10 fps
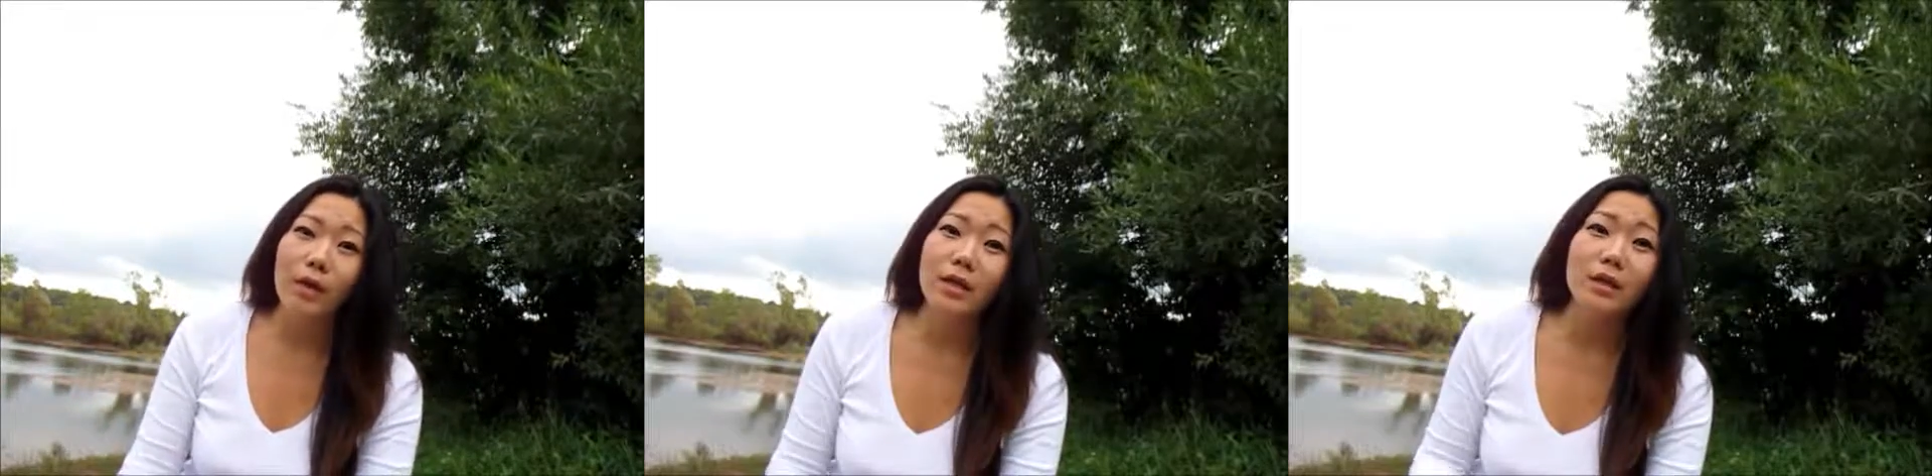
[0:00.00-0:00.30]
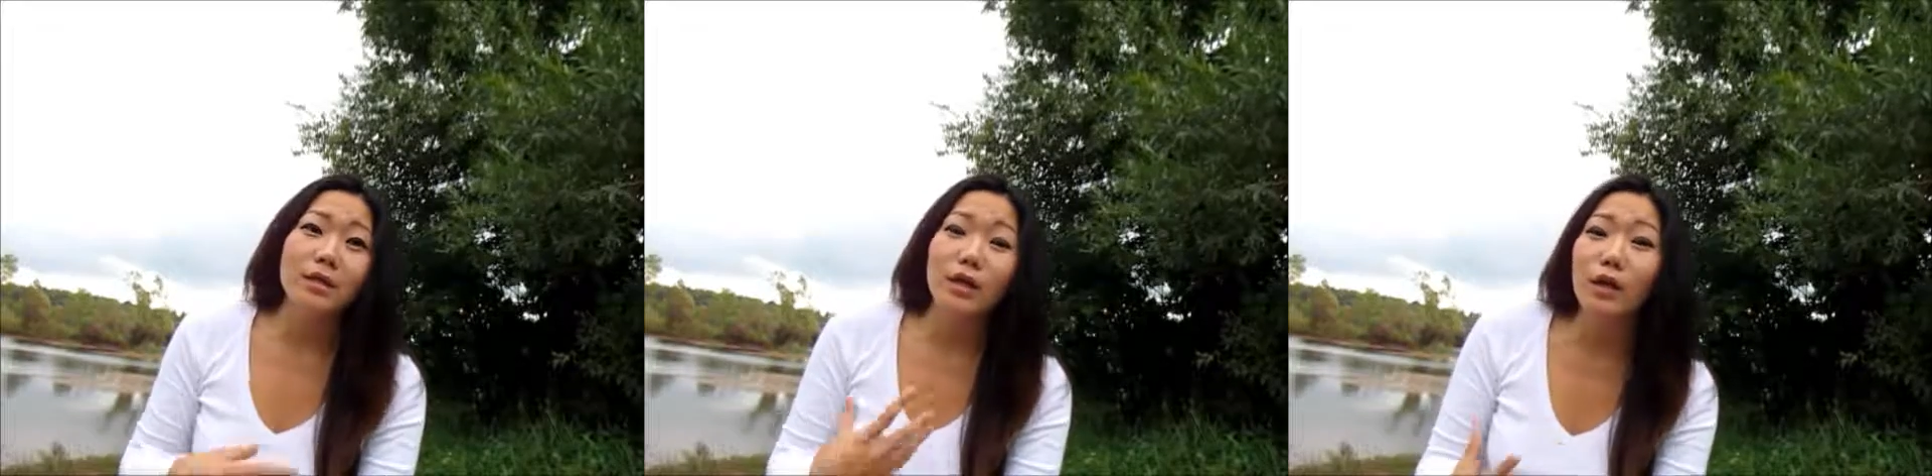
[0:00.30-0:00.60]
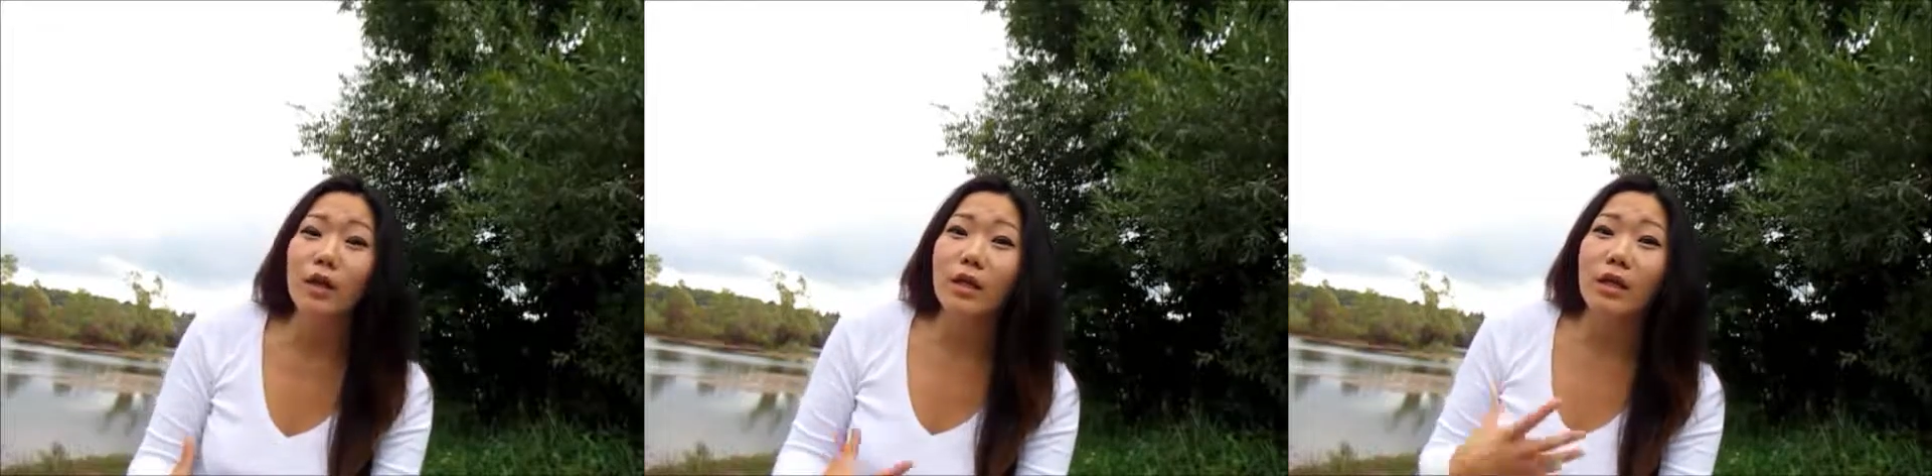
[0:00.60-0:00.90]
and
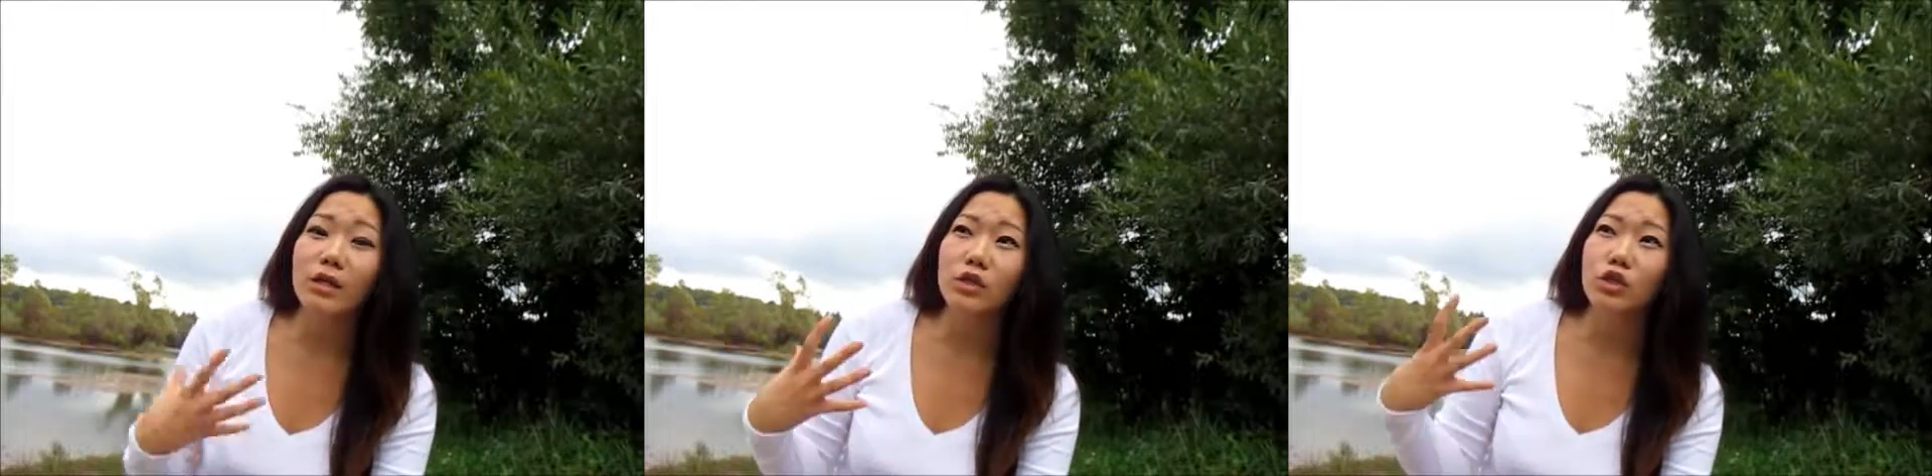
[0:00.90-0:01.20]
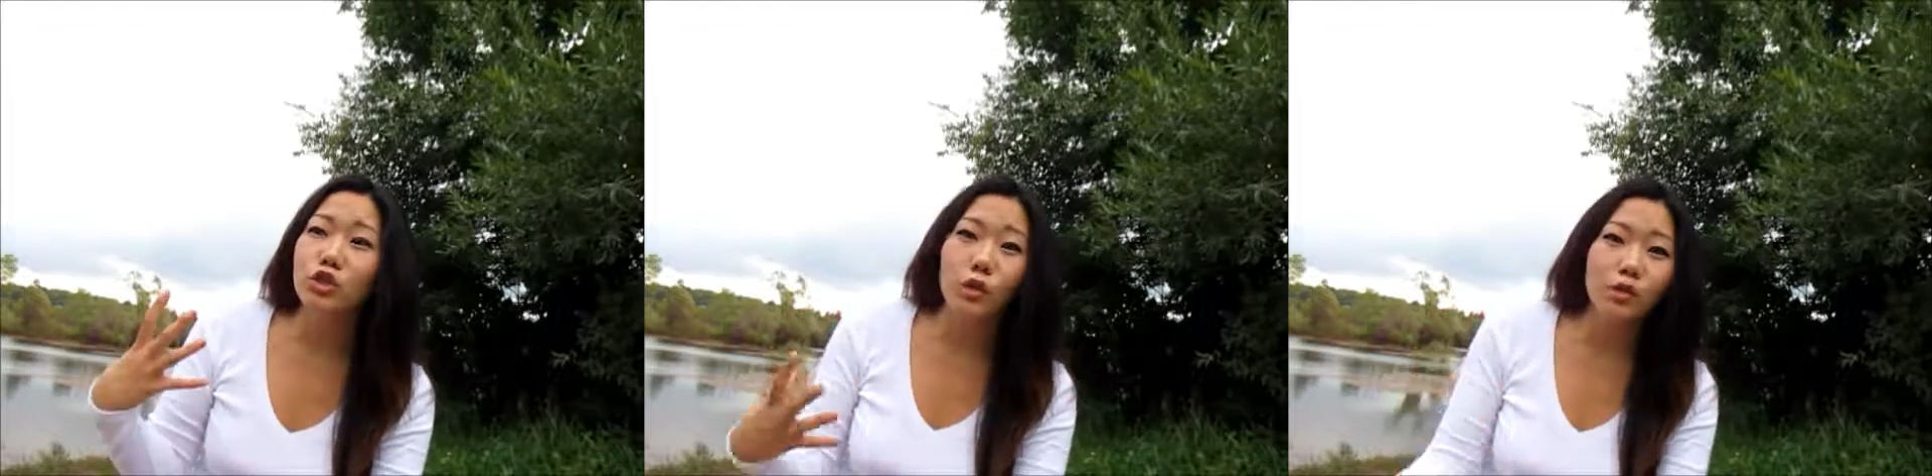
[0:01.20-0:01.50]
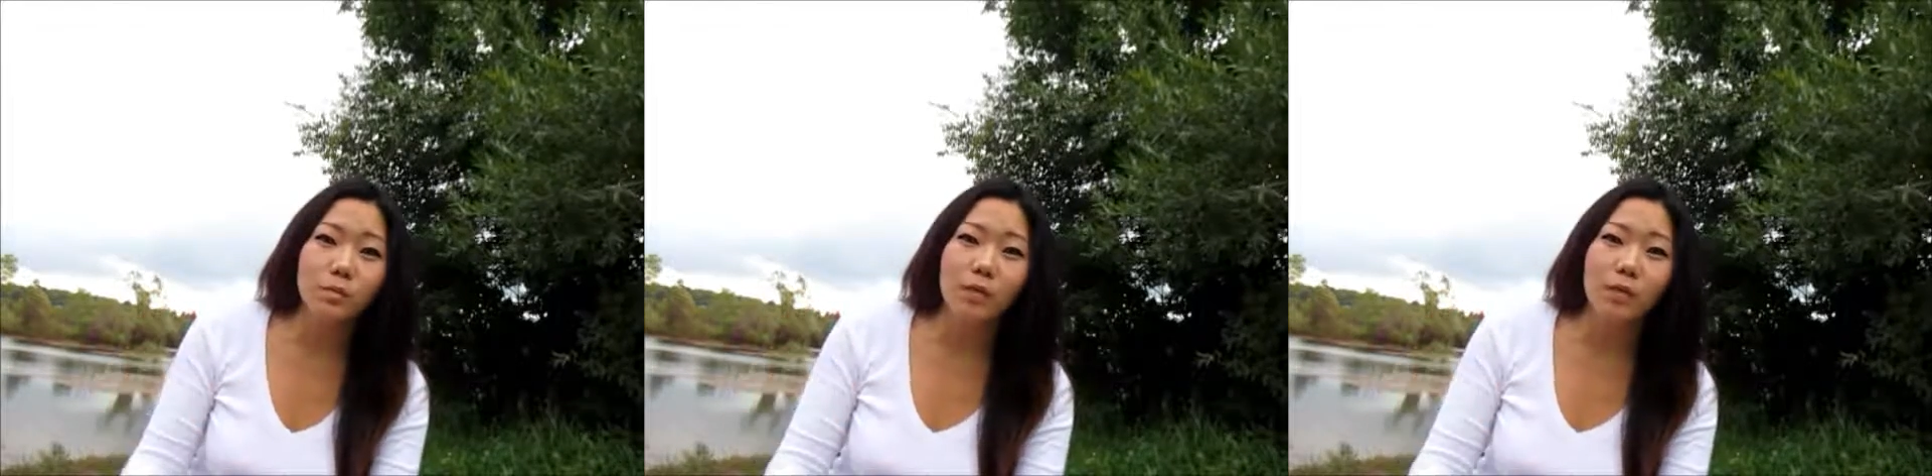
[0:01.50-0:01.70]
until he shows